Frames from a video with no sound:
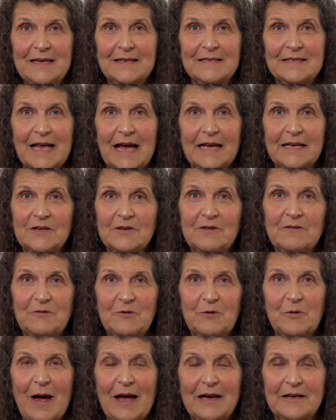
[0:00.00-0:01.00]
Executive
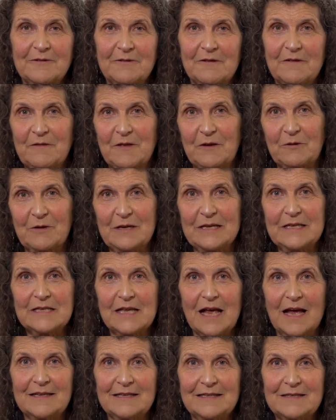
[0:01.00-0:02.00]
Director of the Green
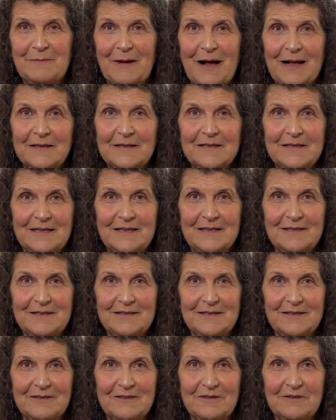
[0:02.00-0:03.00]
Science Policy
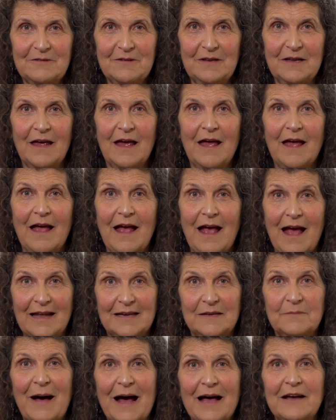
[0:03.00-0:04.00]
Institute
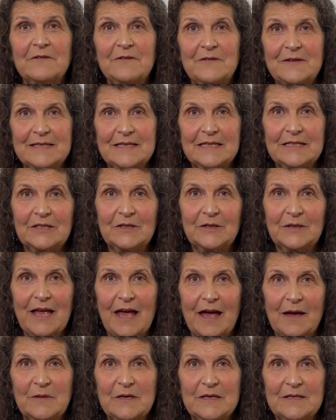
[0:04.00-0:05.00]
and a biophysical
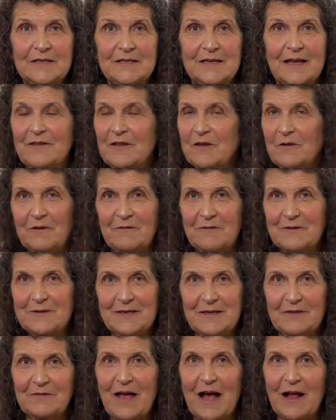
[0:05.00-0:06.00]
chemist at the
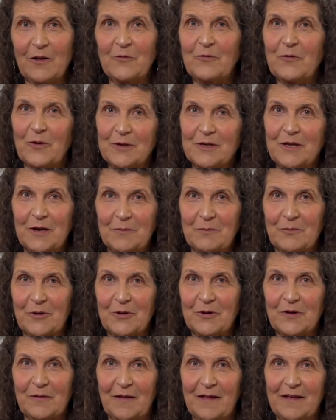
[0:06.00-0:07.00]
University of California at
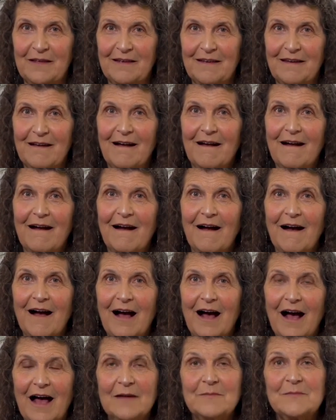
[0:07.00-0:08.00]
Berkeley.
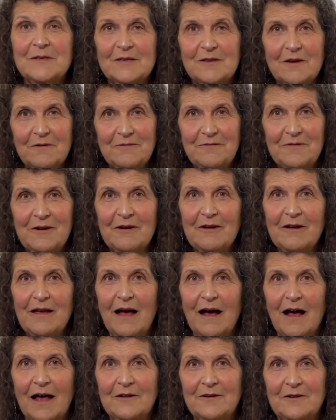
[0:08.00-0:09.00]
I'm so
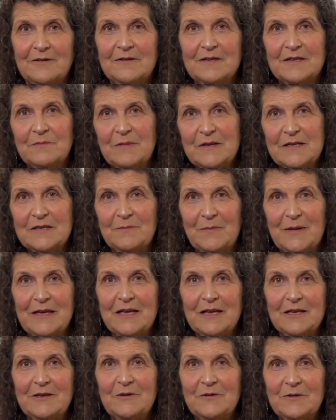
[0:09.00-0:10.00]
very honored to be
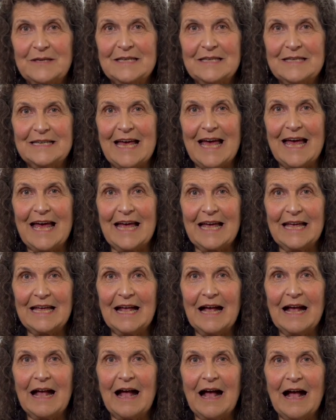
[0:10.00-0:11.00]
speaking to you
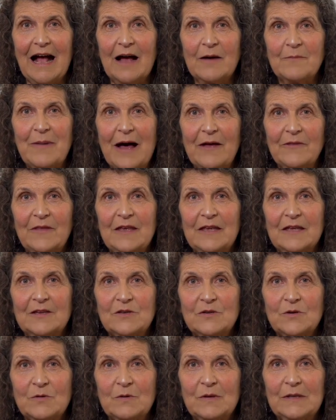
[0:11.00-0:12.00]
today about the
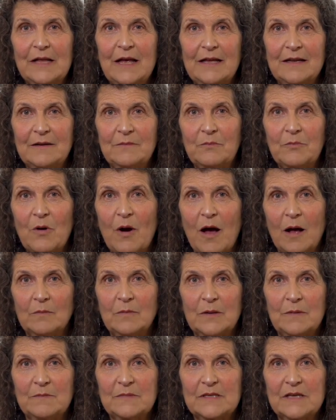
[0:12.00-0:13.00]
interrelated
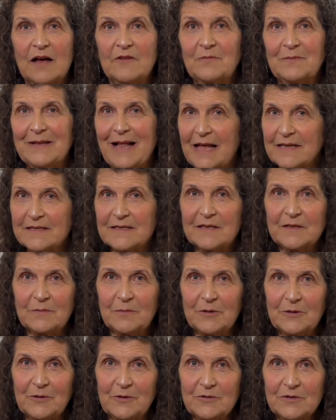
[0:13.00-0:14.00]
problems of plastic
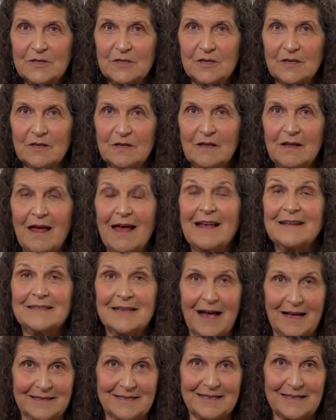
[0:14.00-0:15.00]
pollution and
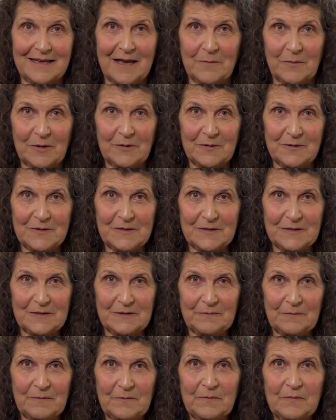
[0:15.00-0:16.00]
toxic chemicals.
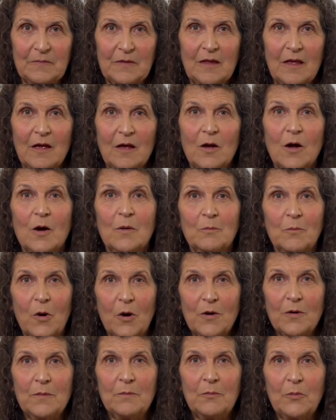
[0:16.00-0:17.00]

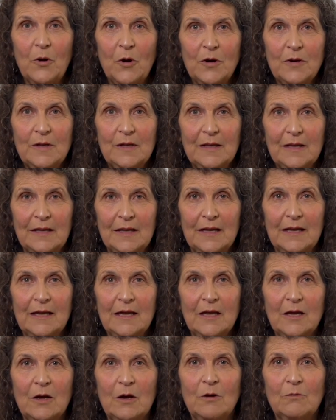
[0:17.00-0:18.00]
More
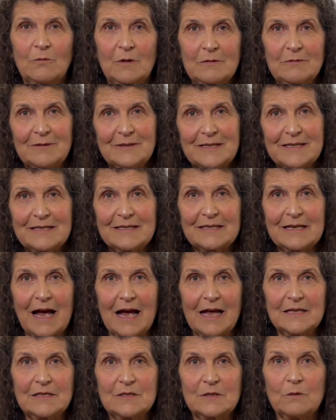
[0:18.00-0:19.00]
importantly, we will
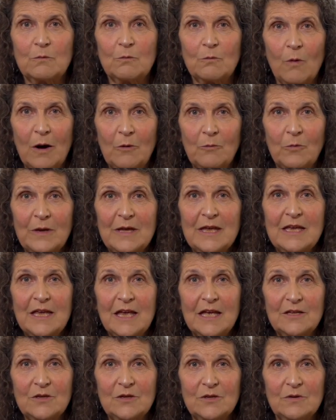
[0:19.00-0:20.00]
discuss what we
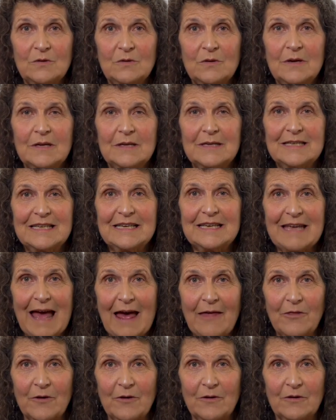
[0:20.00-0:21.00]
can do
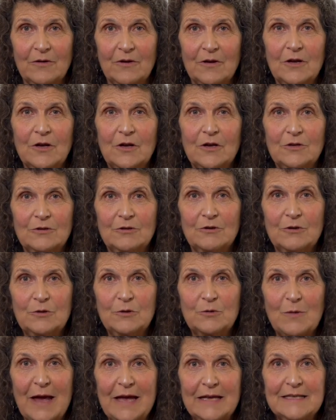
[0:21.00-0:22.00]
together to
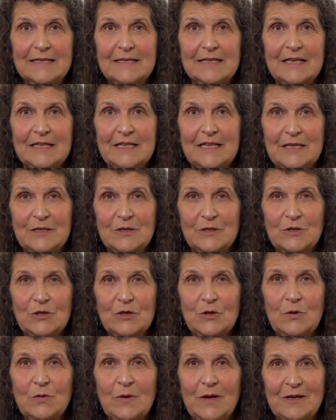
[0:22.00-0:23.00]
address these
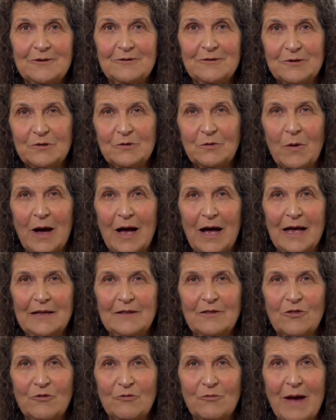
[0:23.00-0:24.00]
two
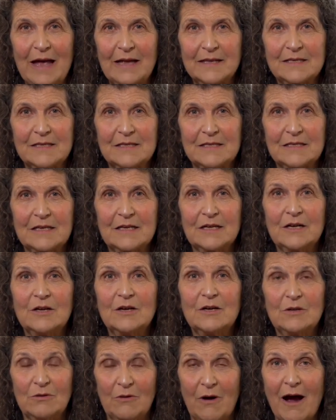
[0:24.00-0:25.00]
intertwined threats
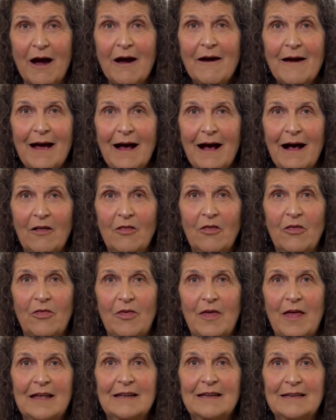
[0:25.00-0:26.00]
to our health
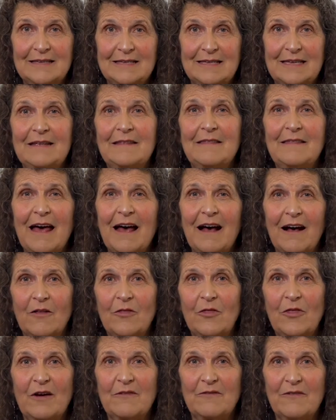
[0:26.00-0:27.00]
and indeed the
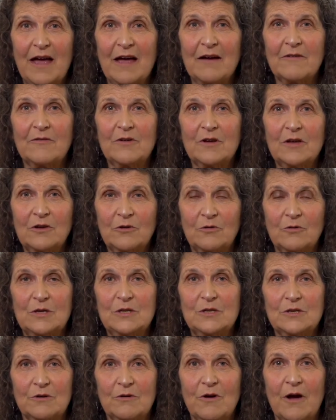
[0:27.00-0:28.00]
health of every
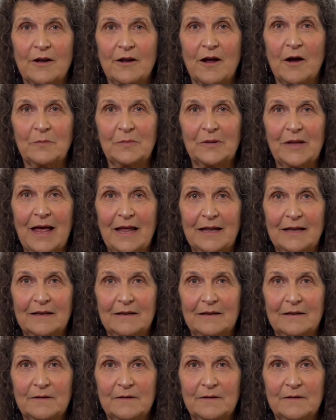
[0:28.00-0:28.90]
creature on our planet.